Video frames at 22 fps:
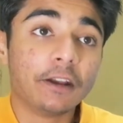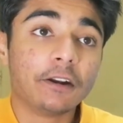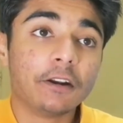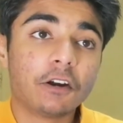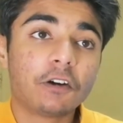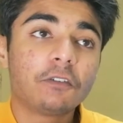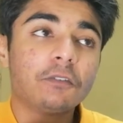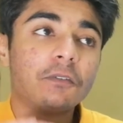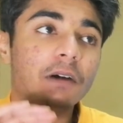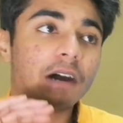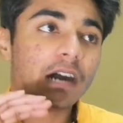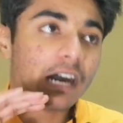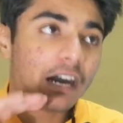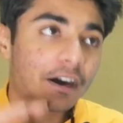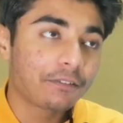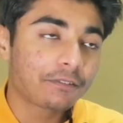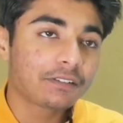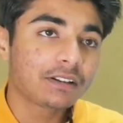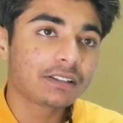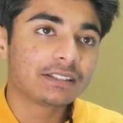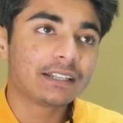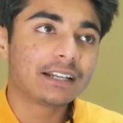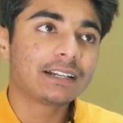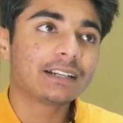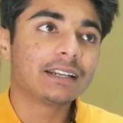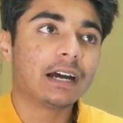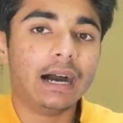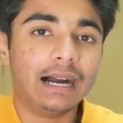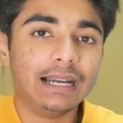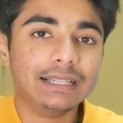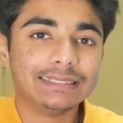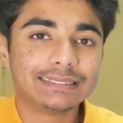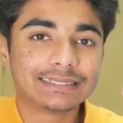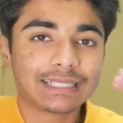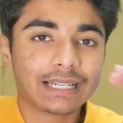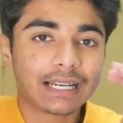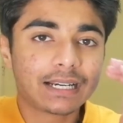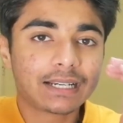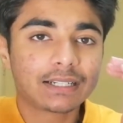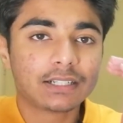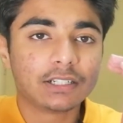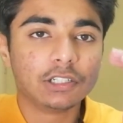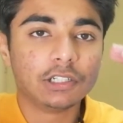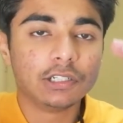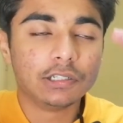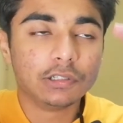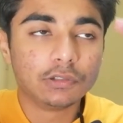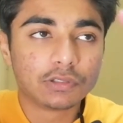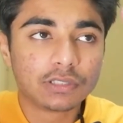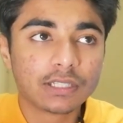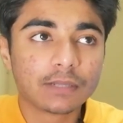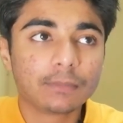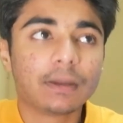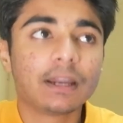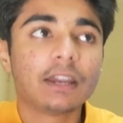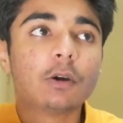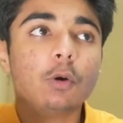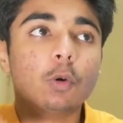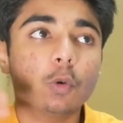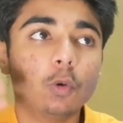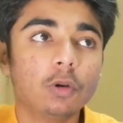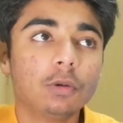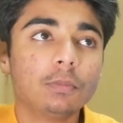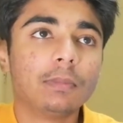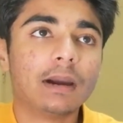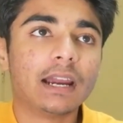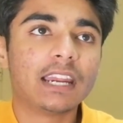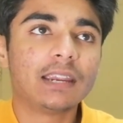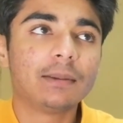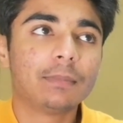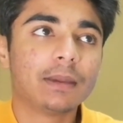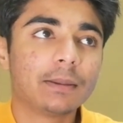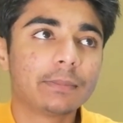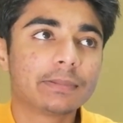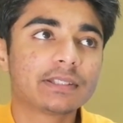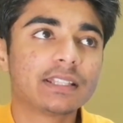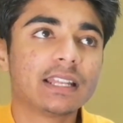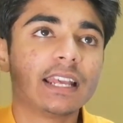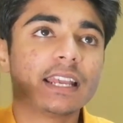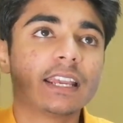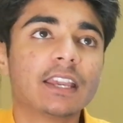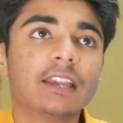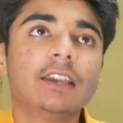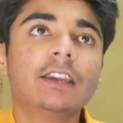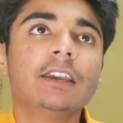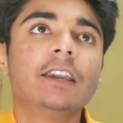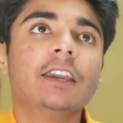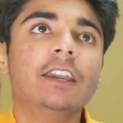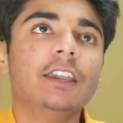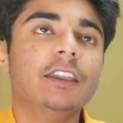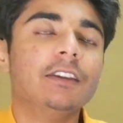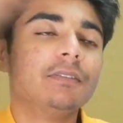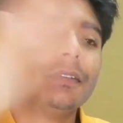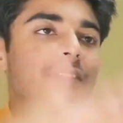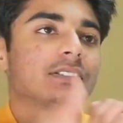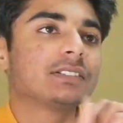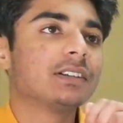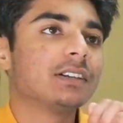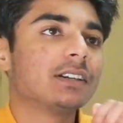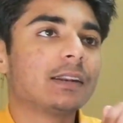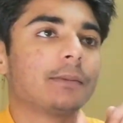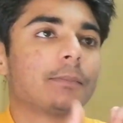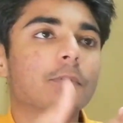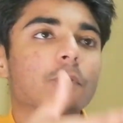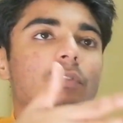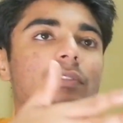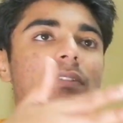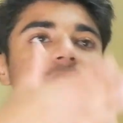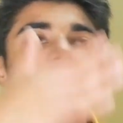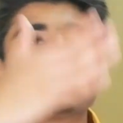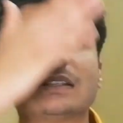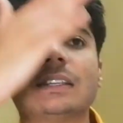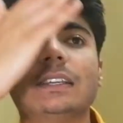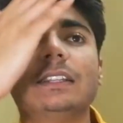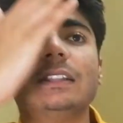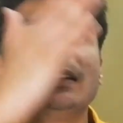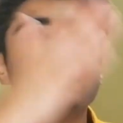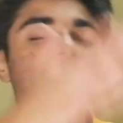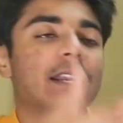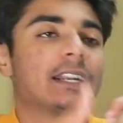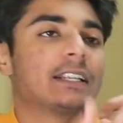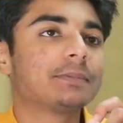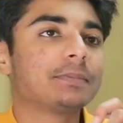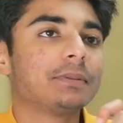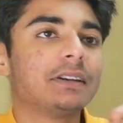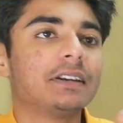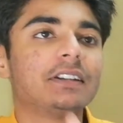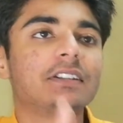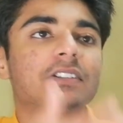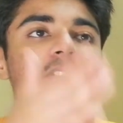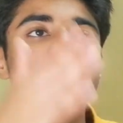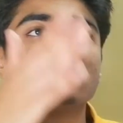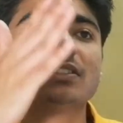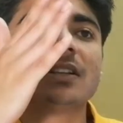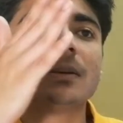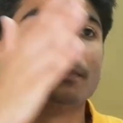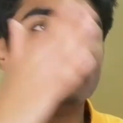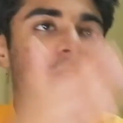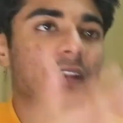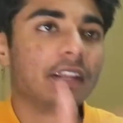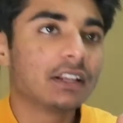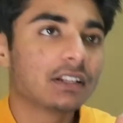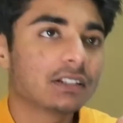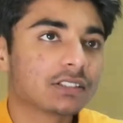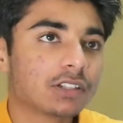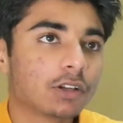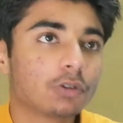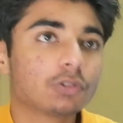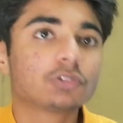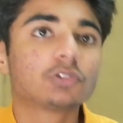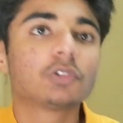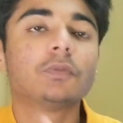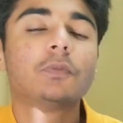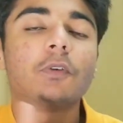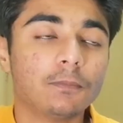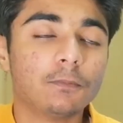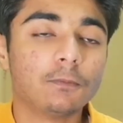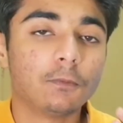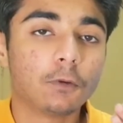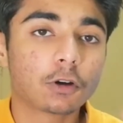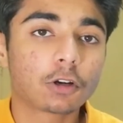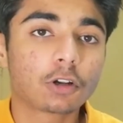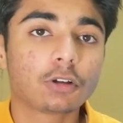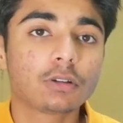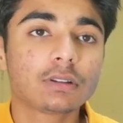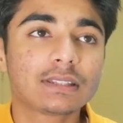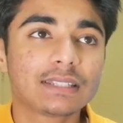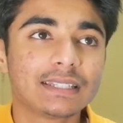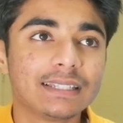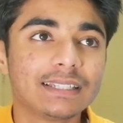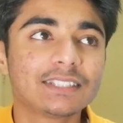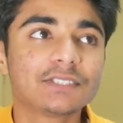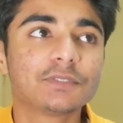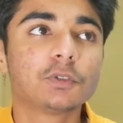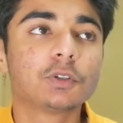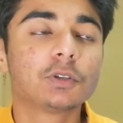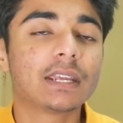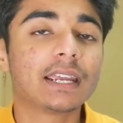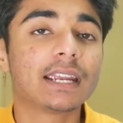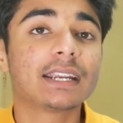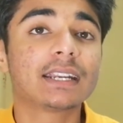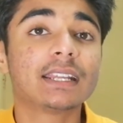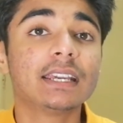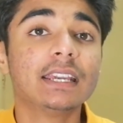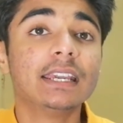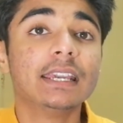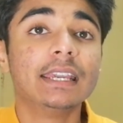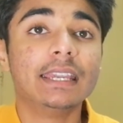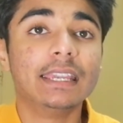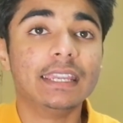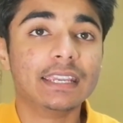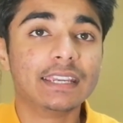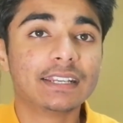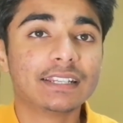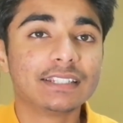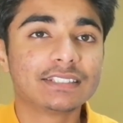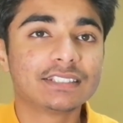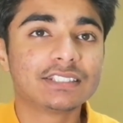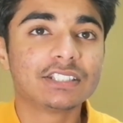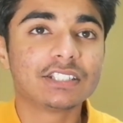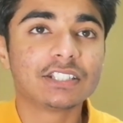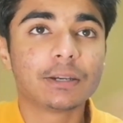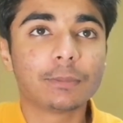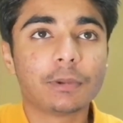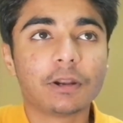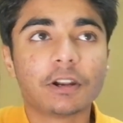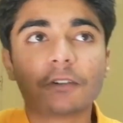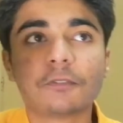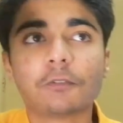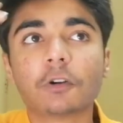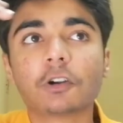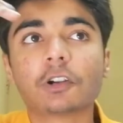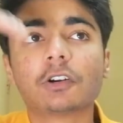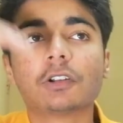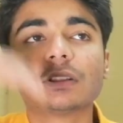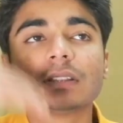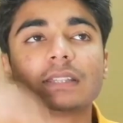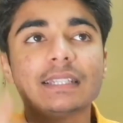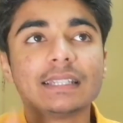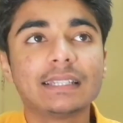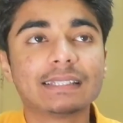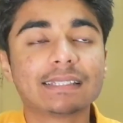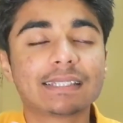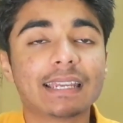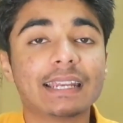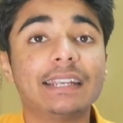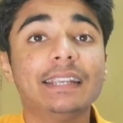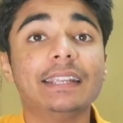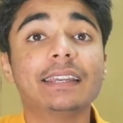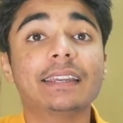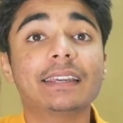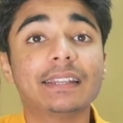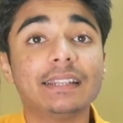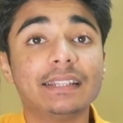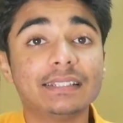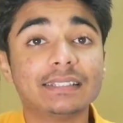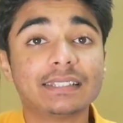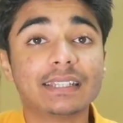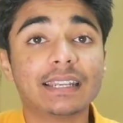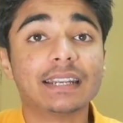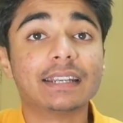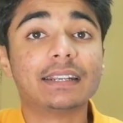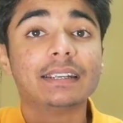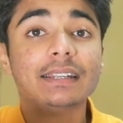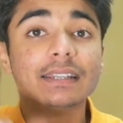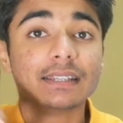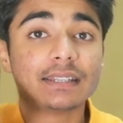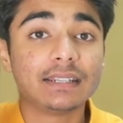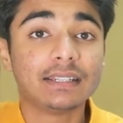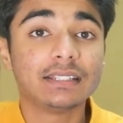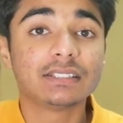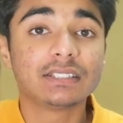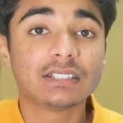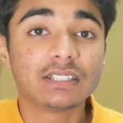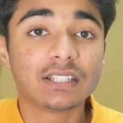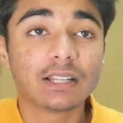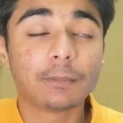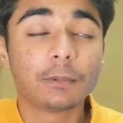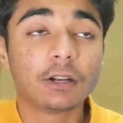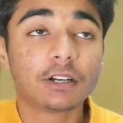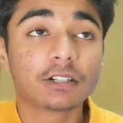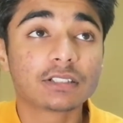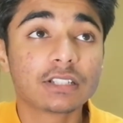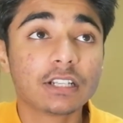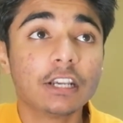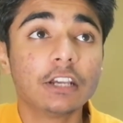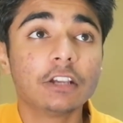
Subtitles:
Now after that I start deducing my own mind maps, like if a certain process in the respiratory system breaks down, so what all things would get increased in the blood, what all things can get decreased in the blood.